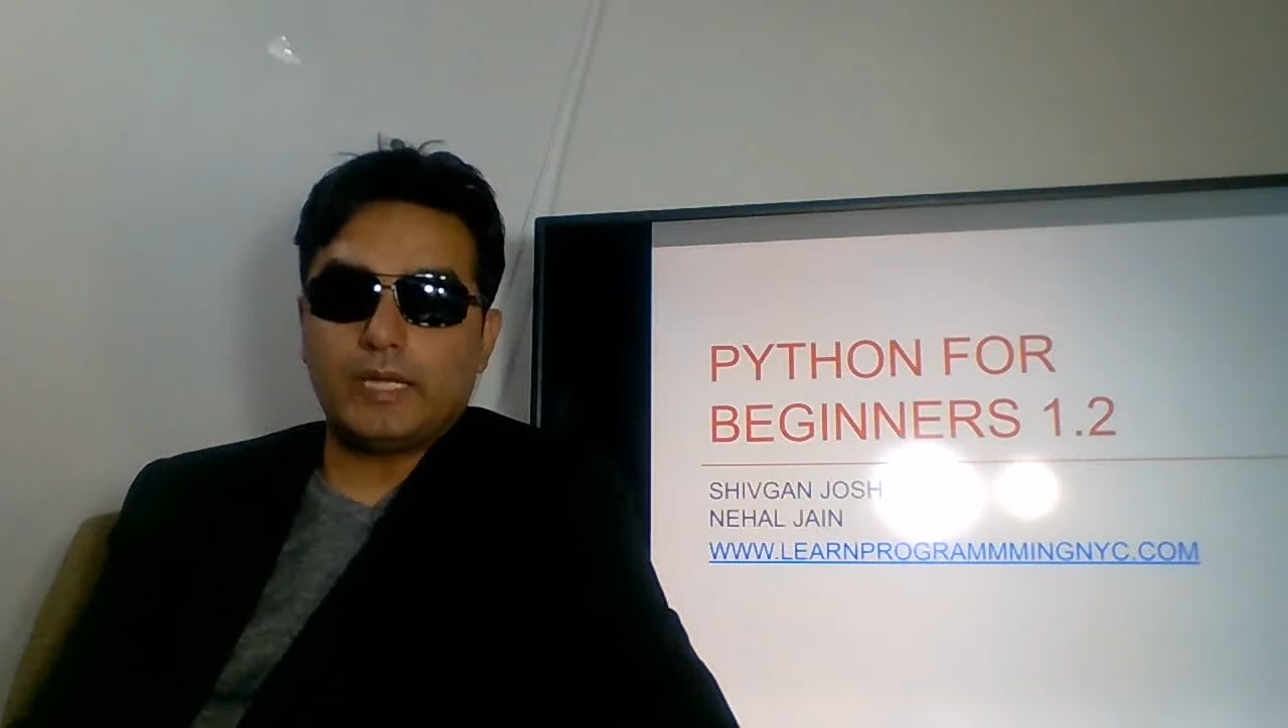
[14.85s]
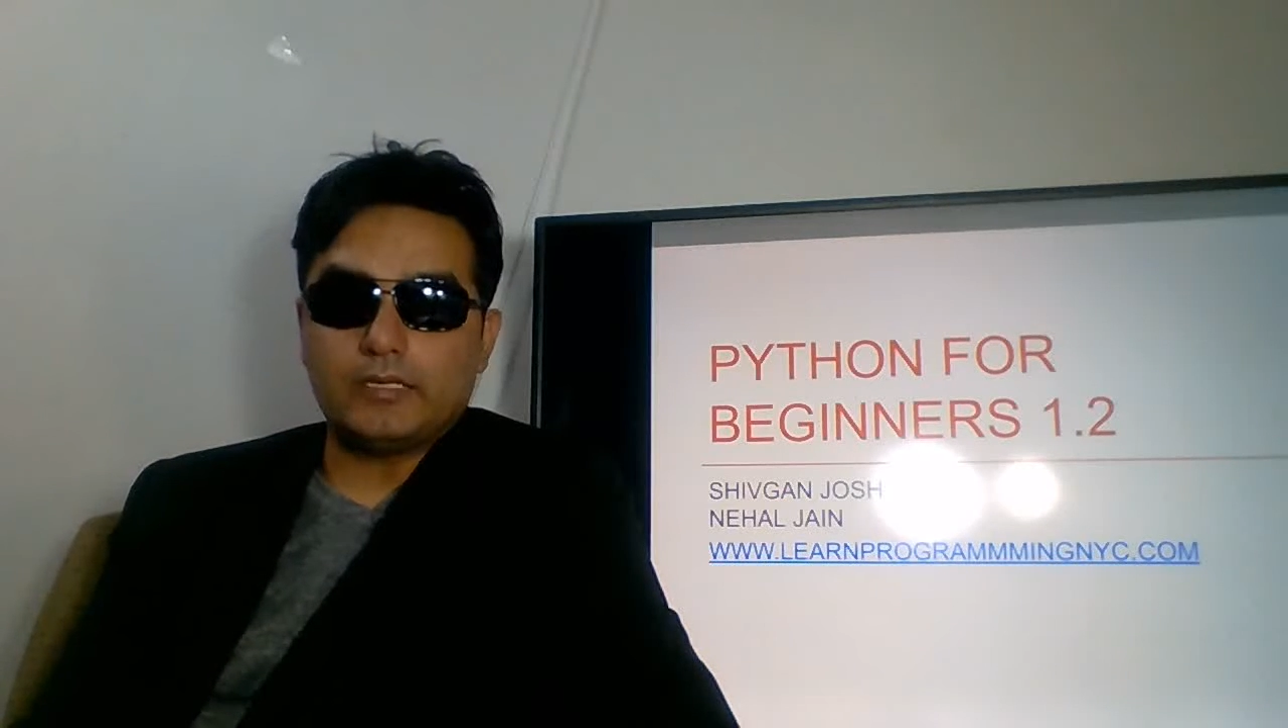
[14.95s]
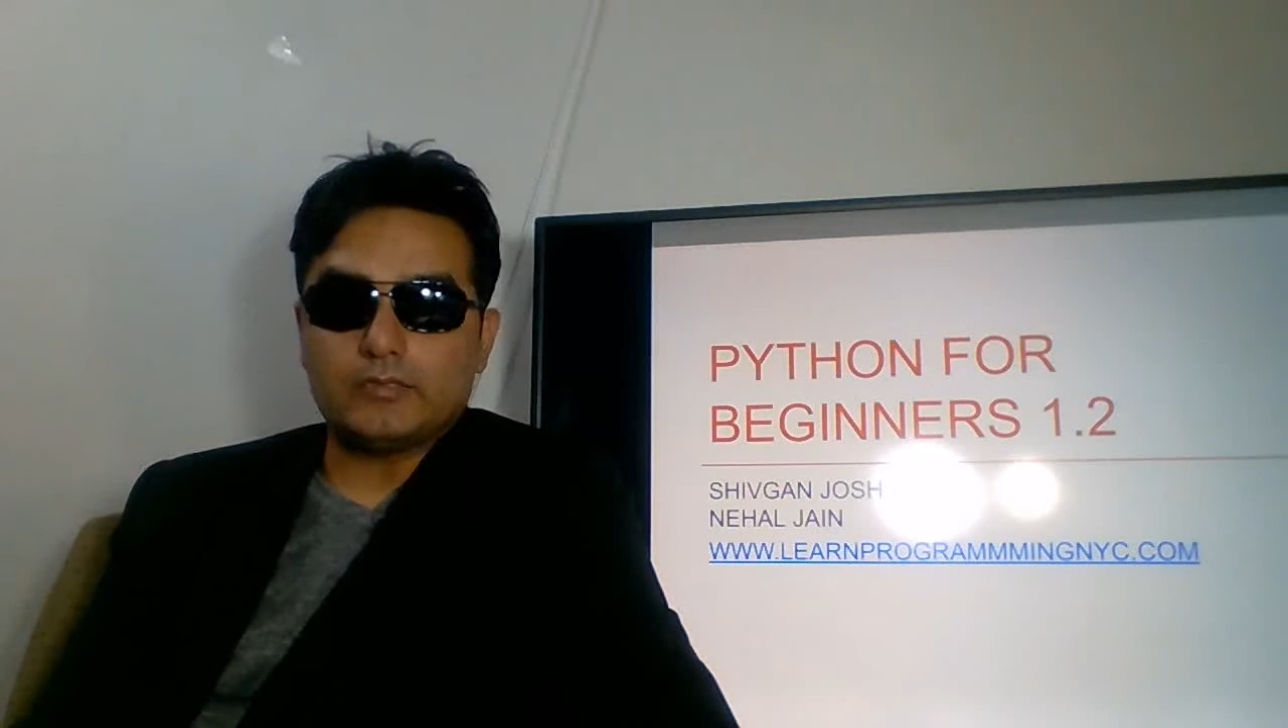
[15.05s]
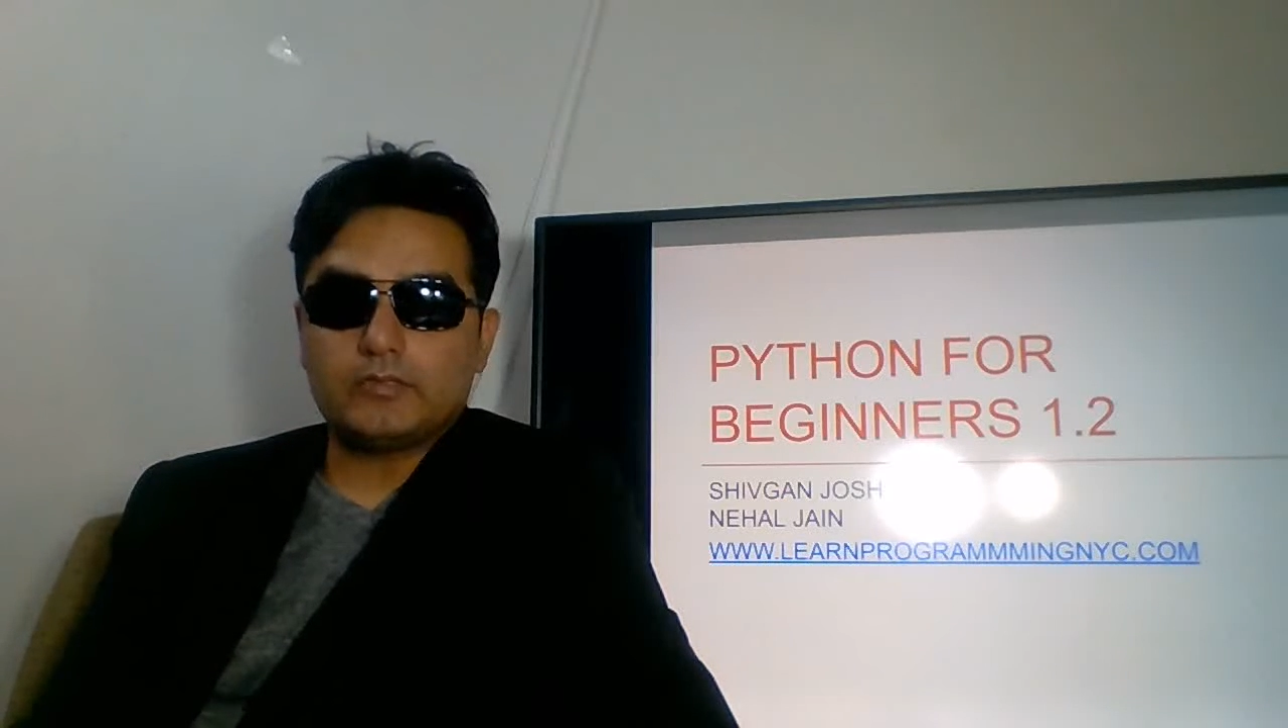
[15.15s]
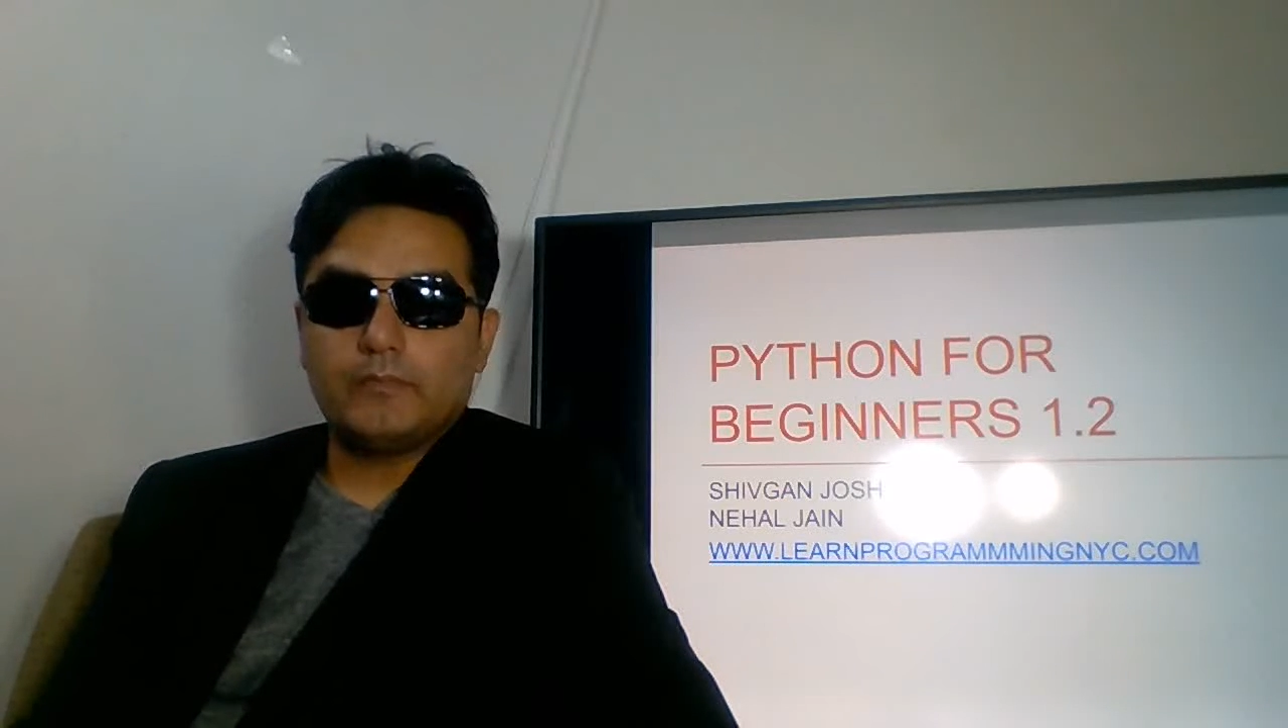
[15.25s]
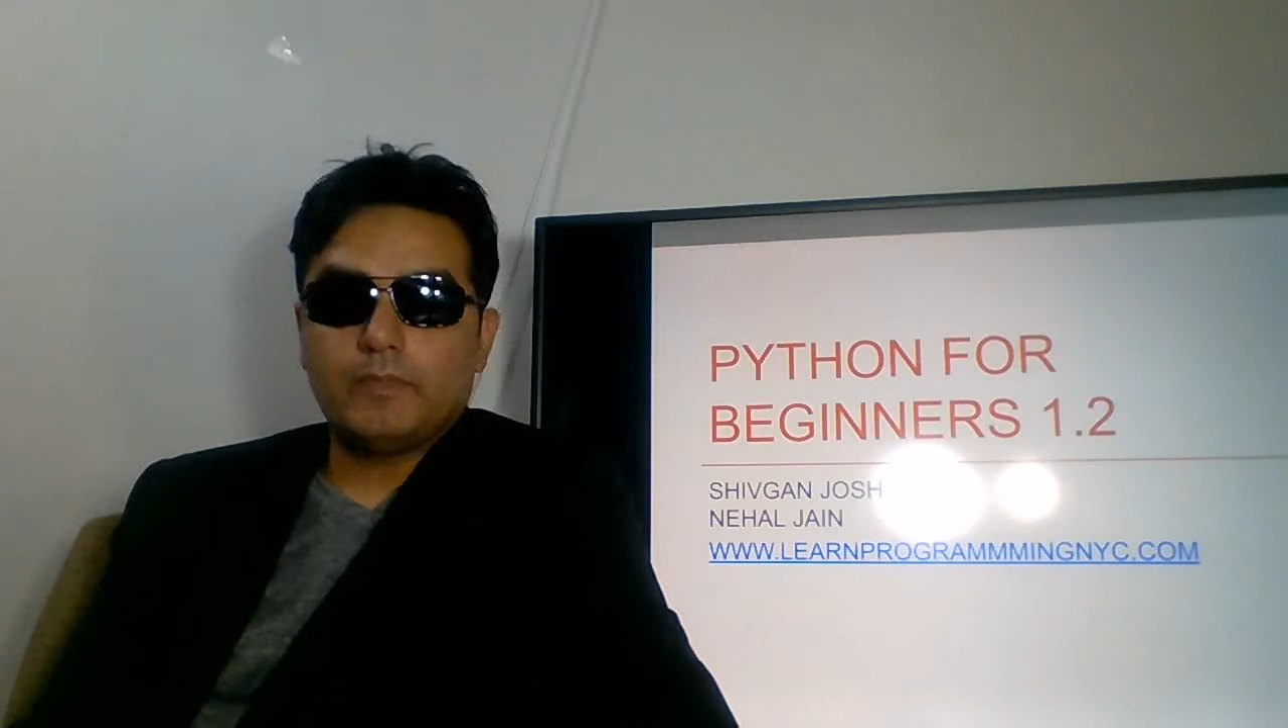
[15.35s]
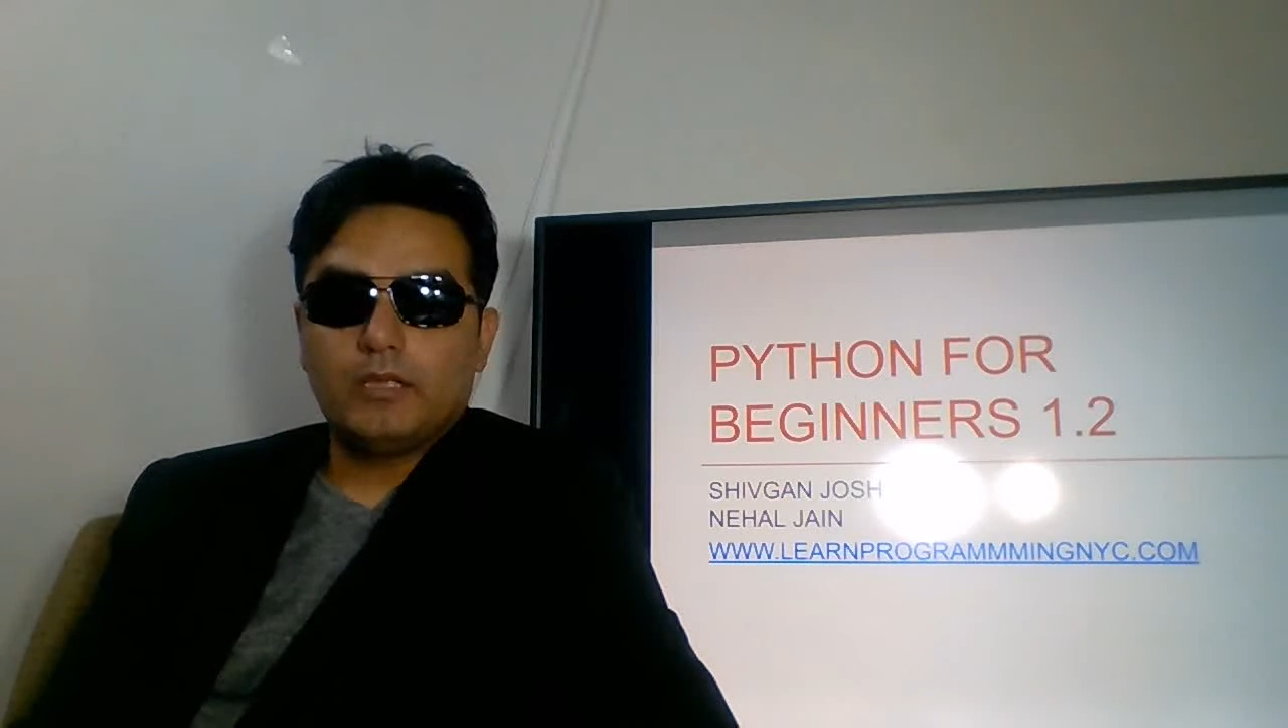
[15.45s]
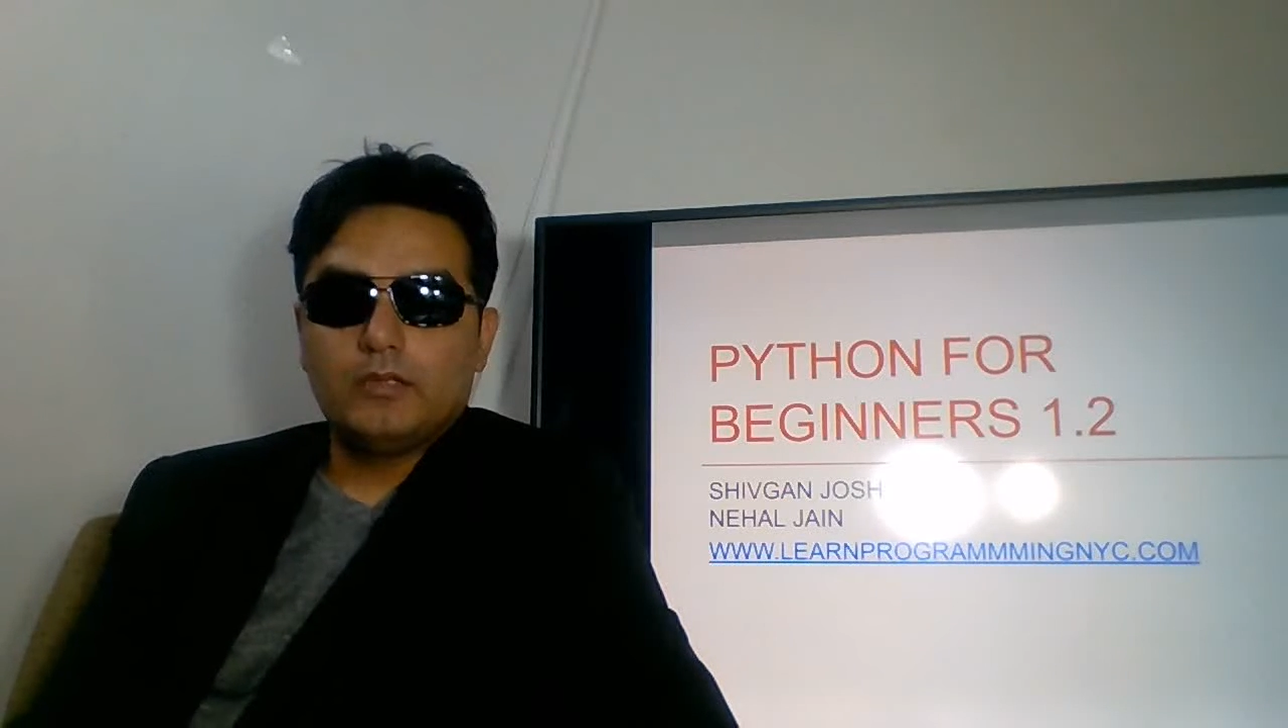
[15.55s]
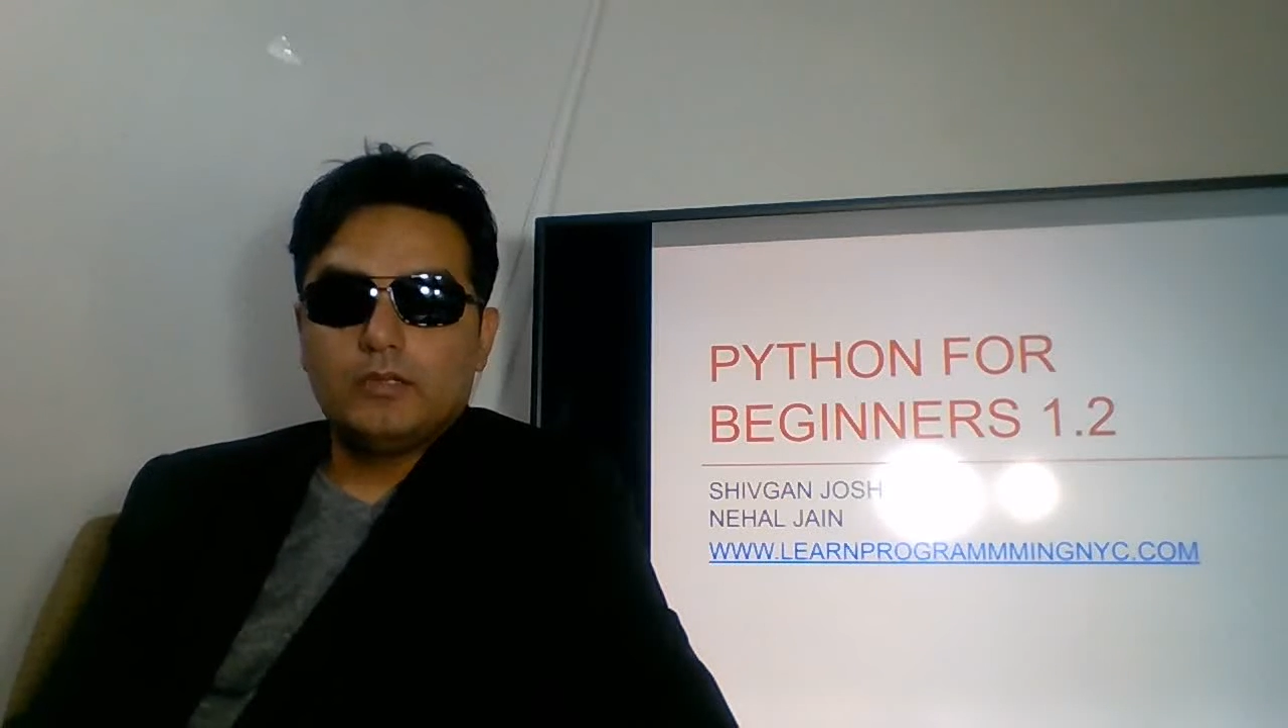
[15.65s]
beginners.